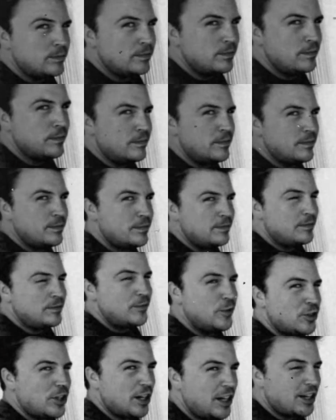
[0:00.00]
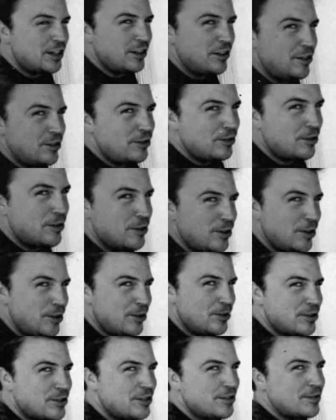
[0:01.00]
getting a little close. No,
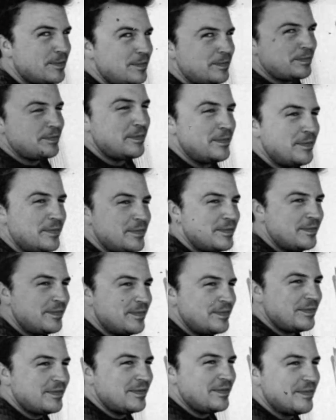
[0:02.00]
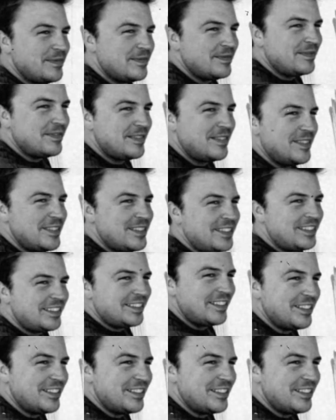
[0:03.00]
well, it's further away. Oh.